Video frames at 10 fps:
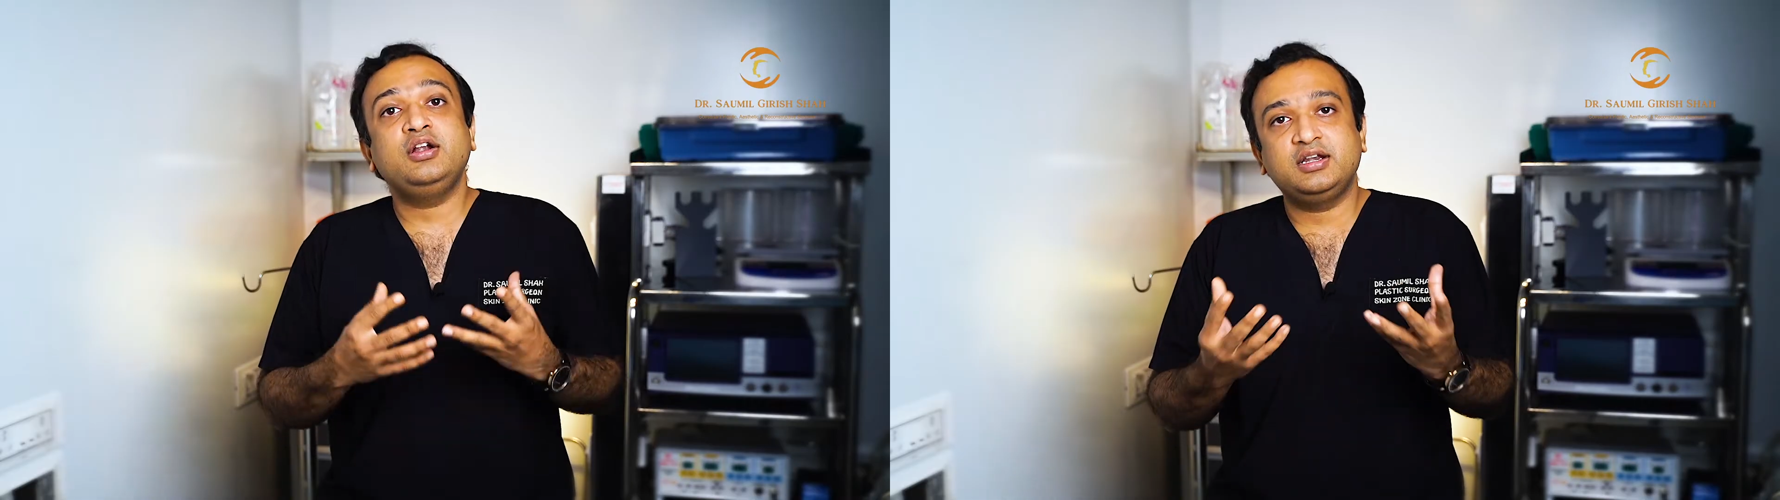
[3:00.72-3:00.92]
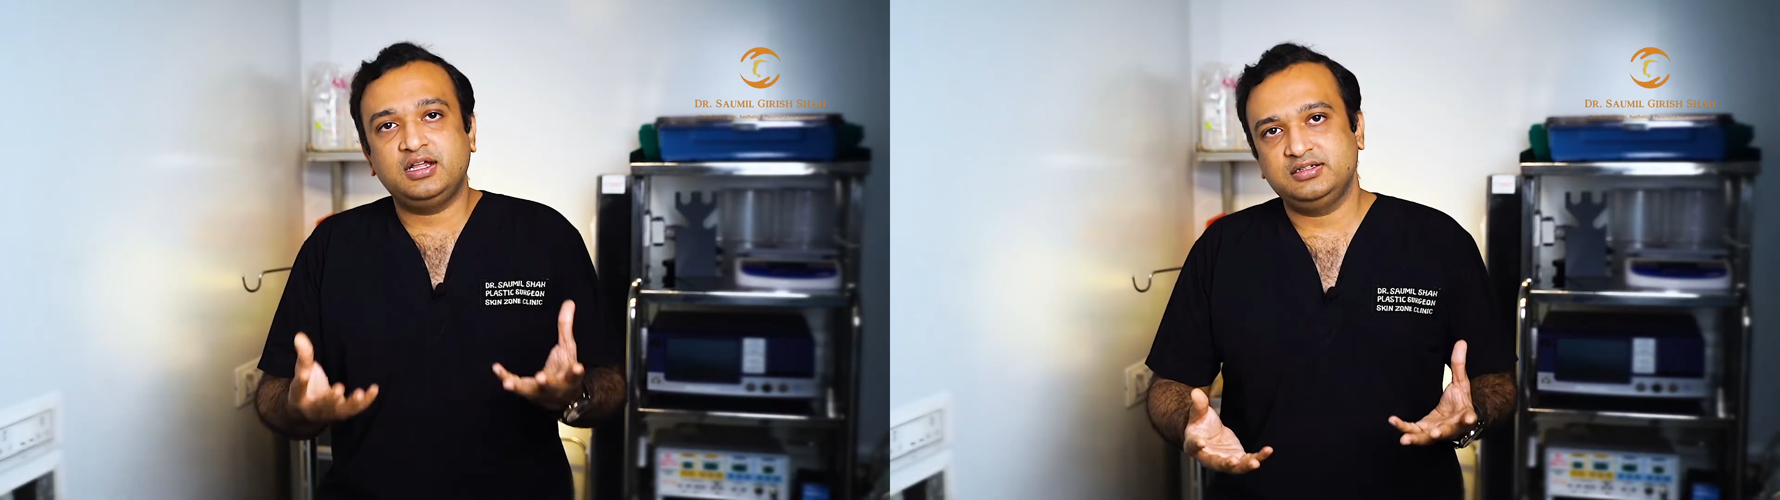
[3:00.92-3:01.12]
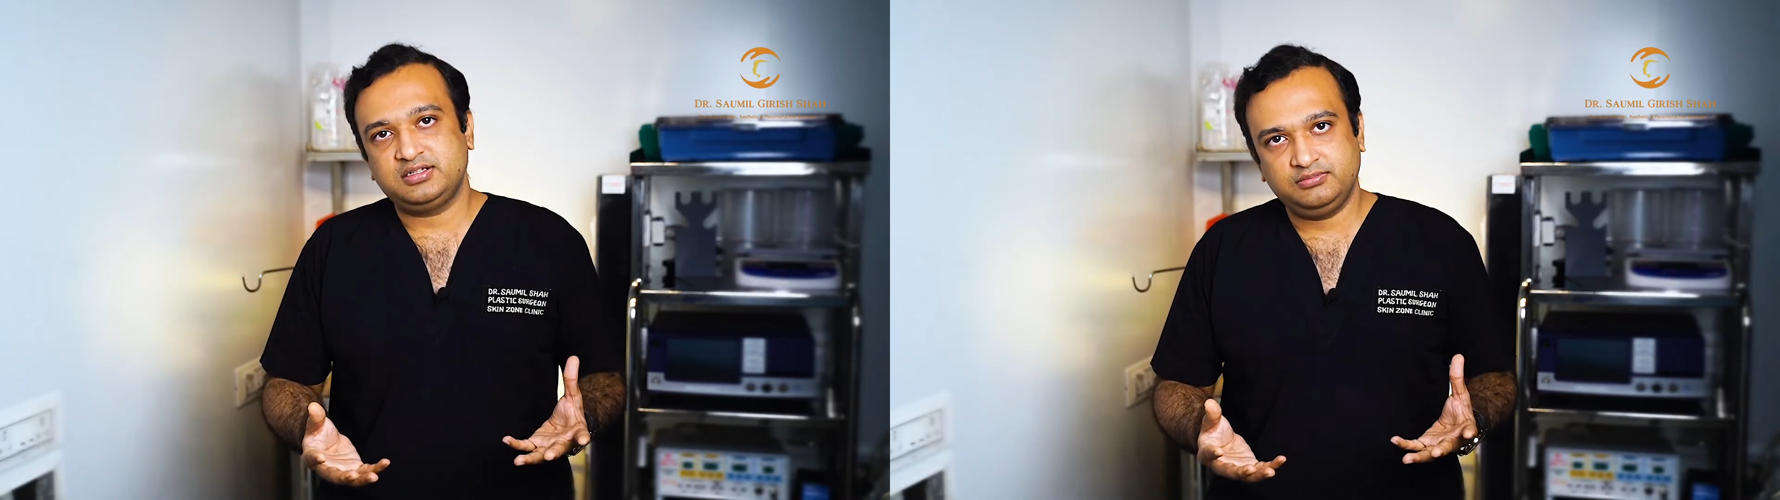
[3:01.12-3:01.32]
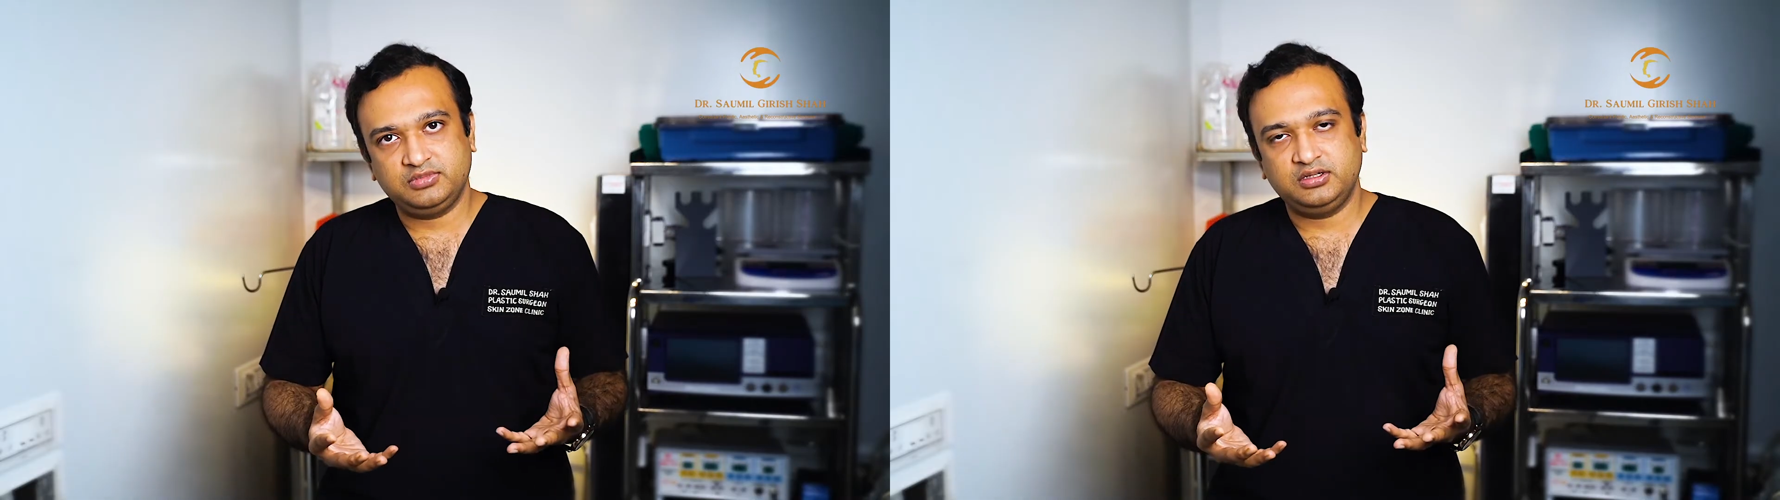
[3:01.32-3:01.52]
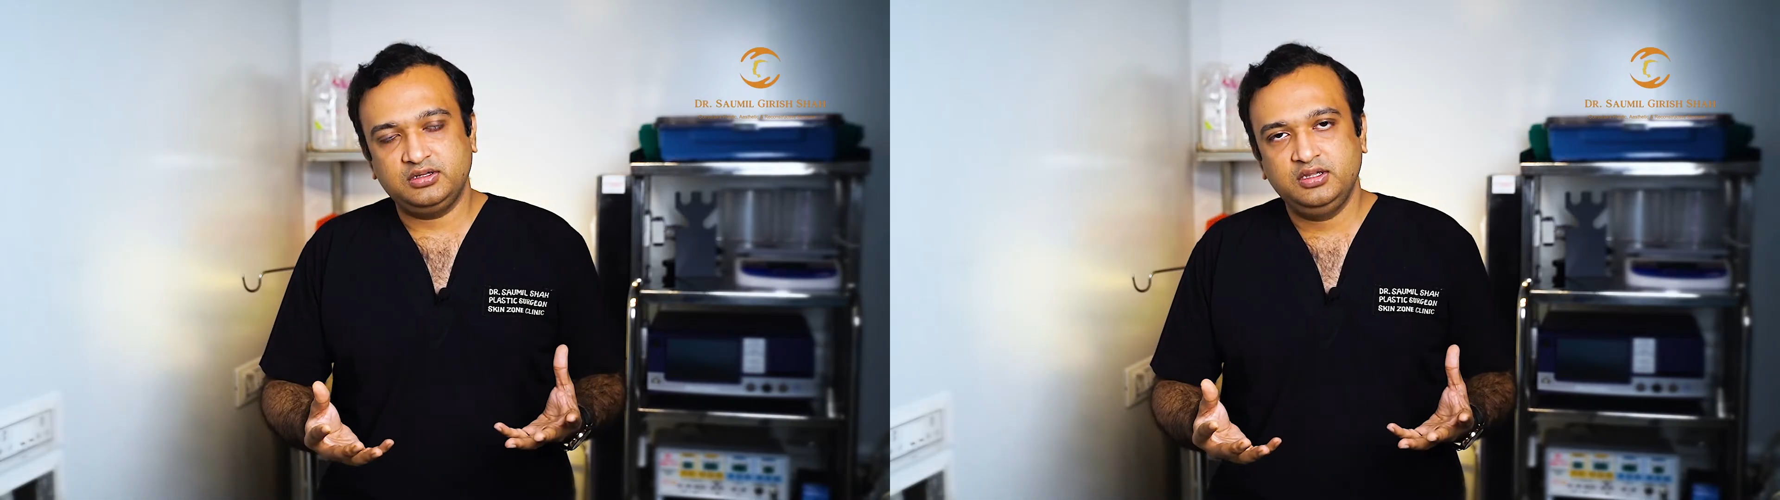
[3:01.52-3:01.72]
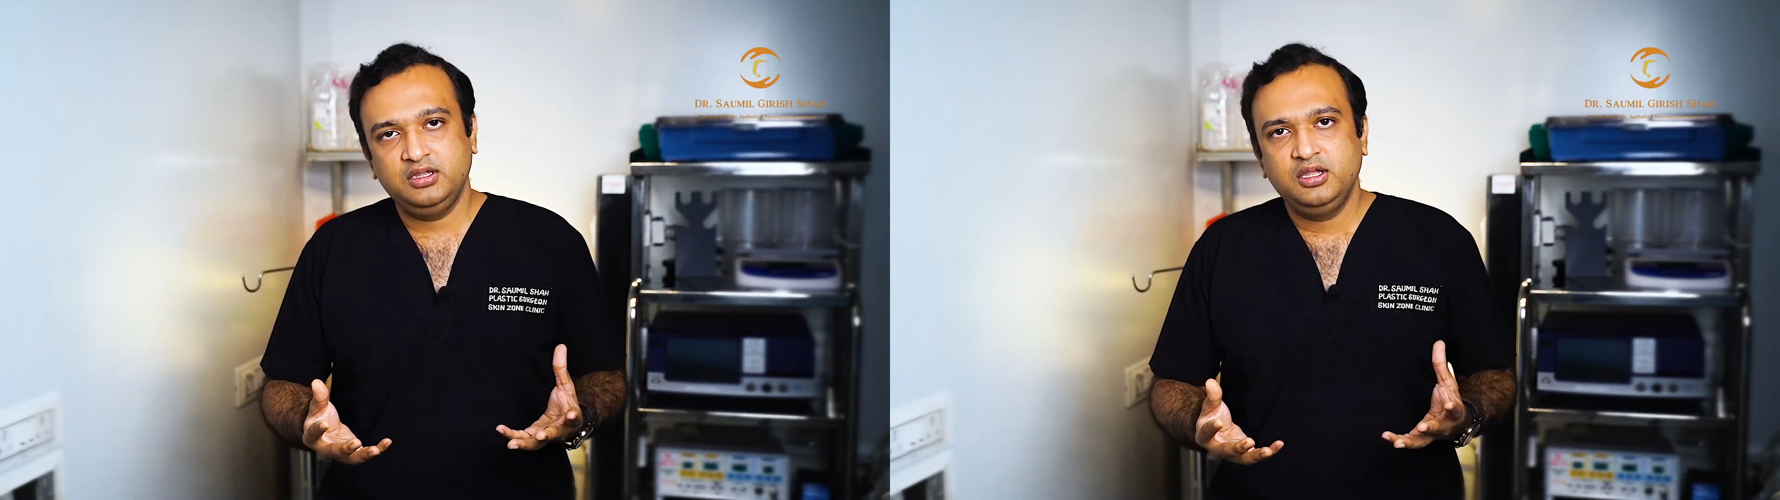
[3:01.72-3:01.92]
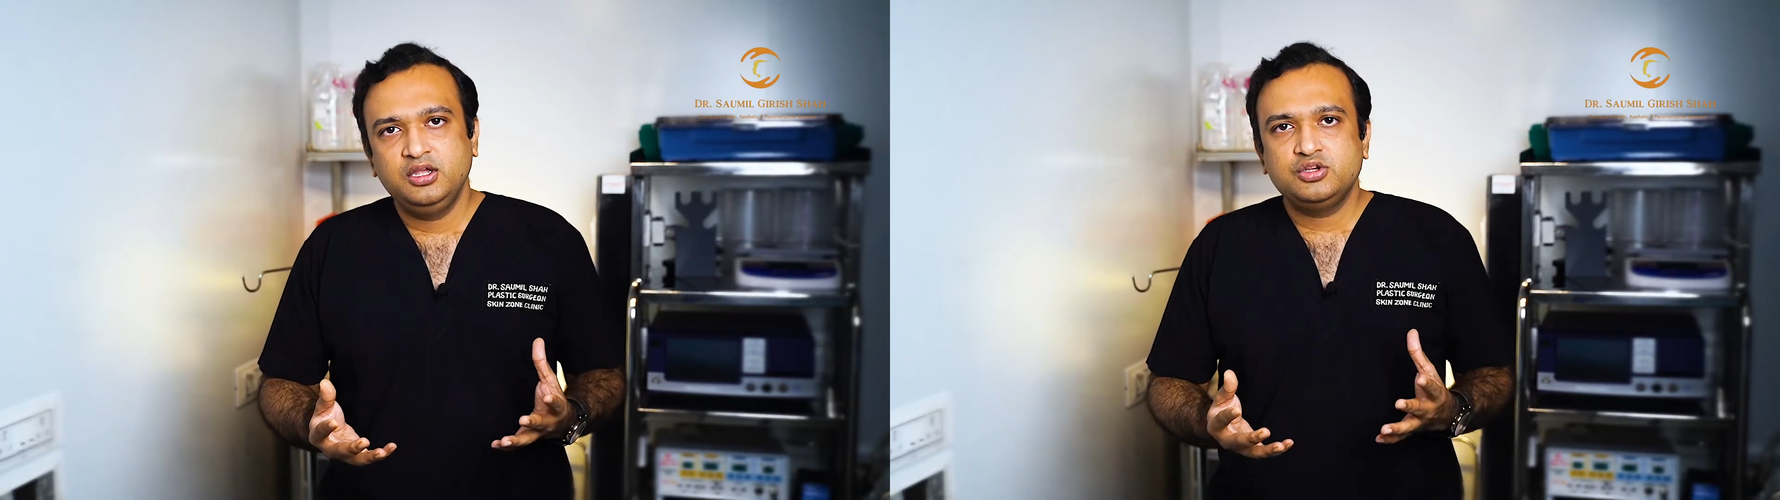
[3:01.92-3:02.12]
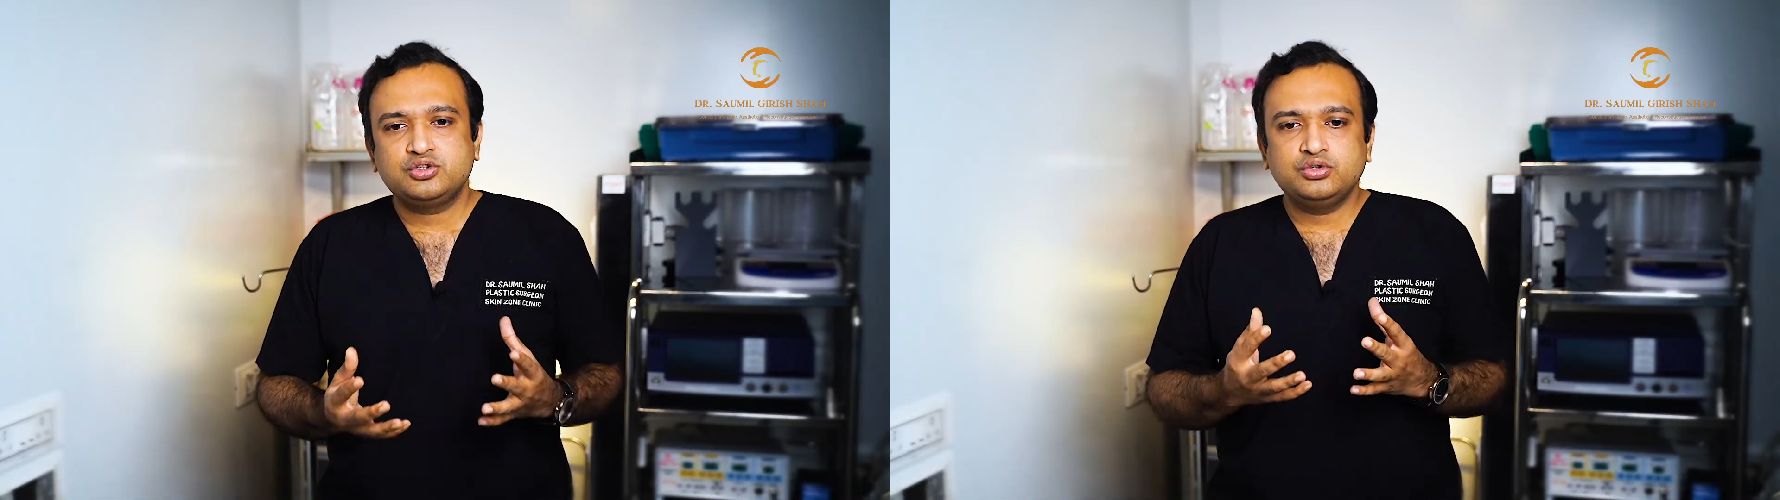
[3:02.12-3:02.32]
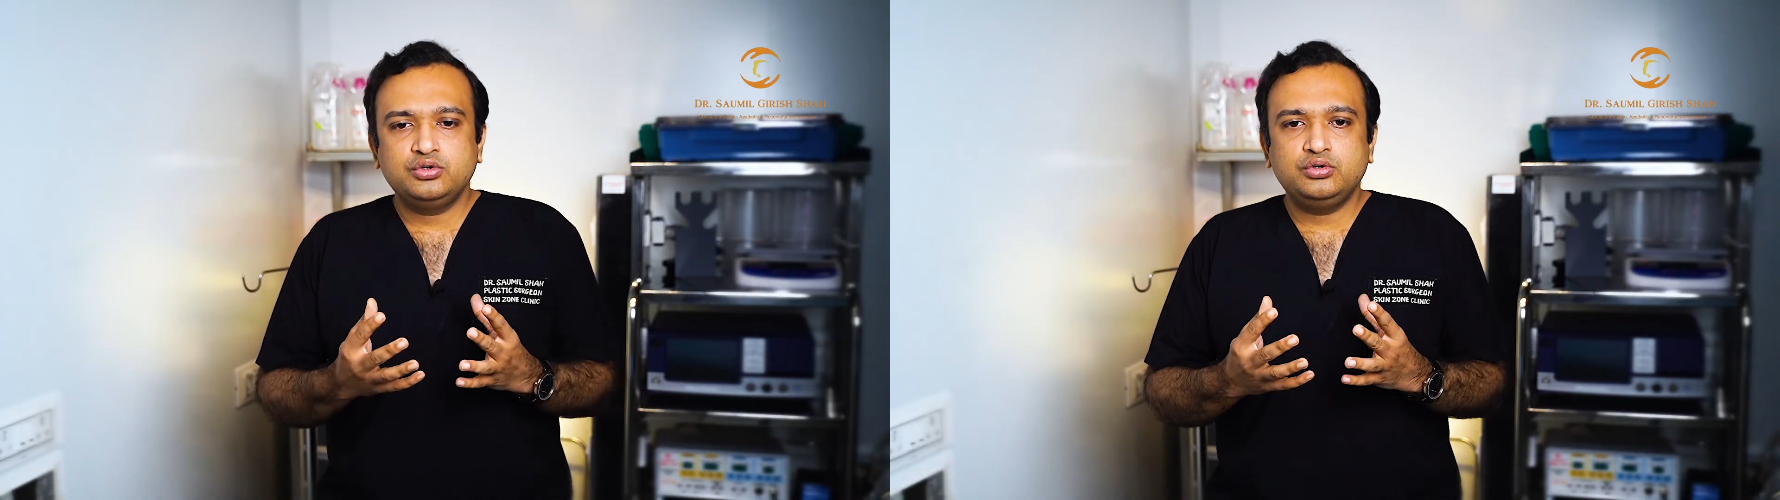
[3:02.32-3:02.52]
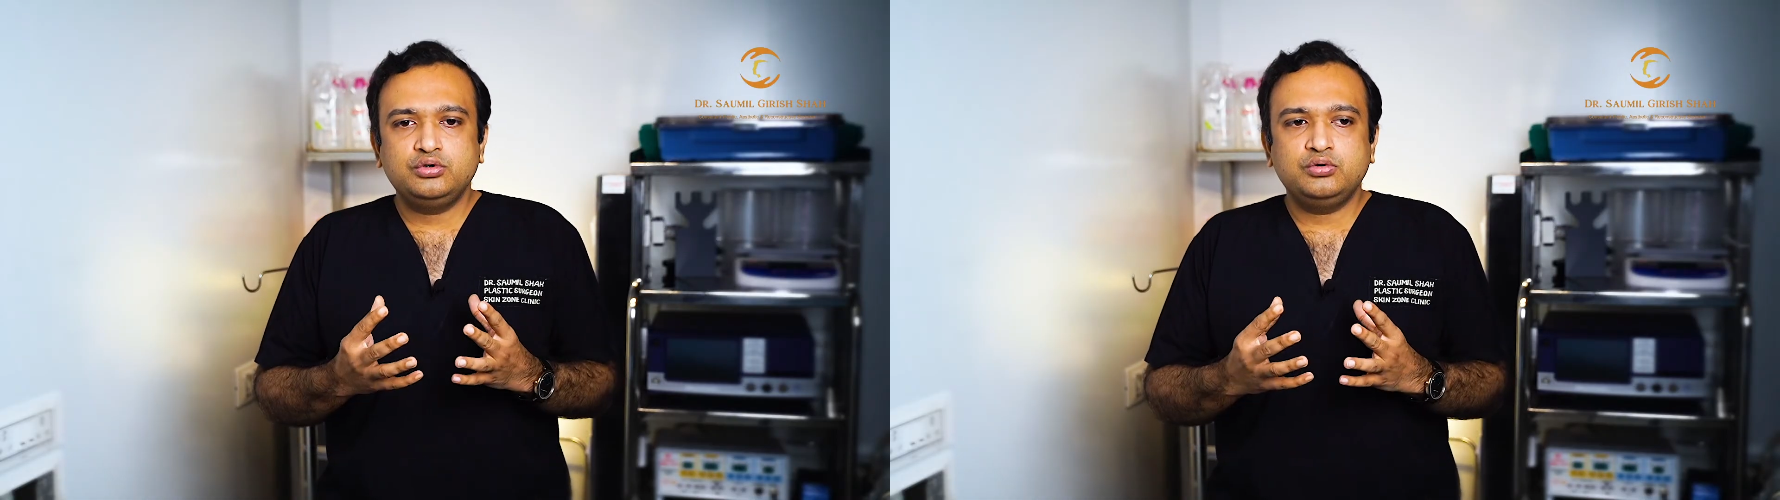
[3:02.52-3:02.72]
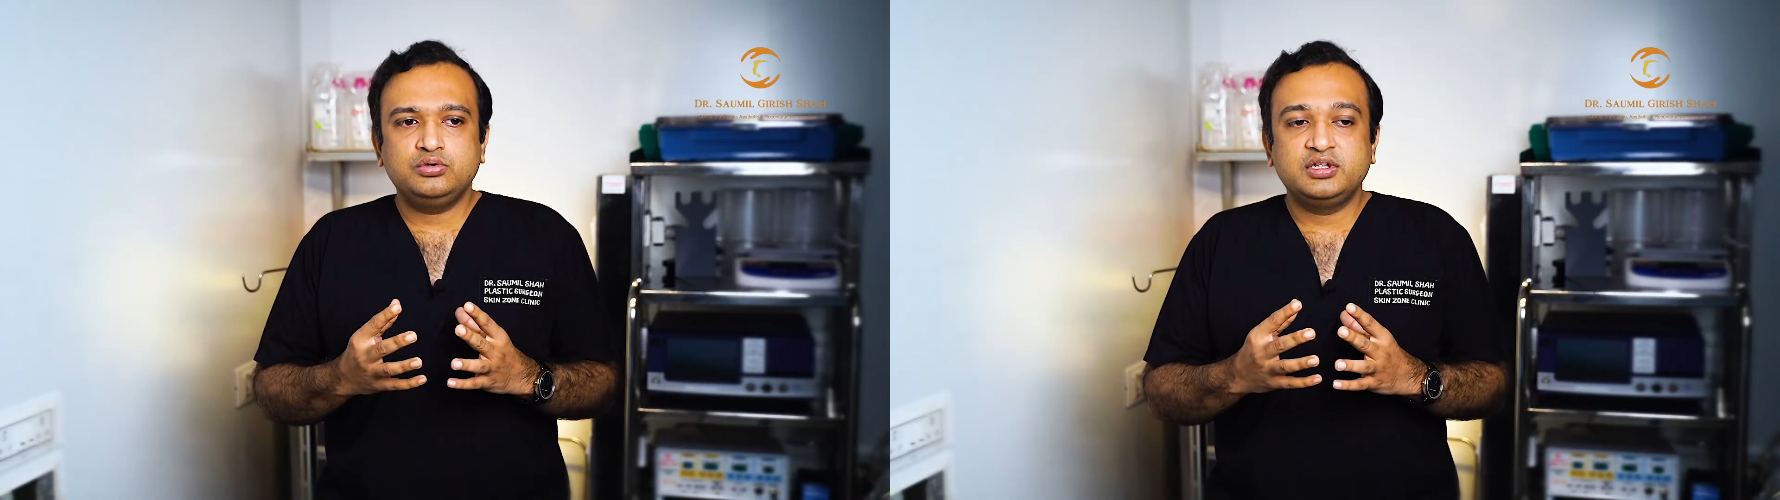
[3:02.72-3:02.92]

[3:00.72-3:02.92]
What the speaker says: done something. So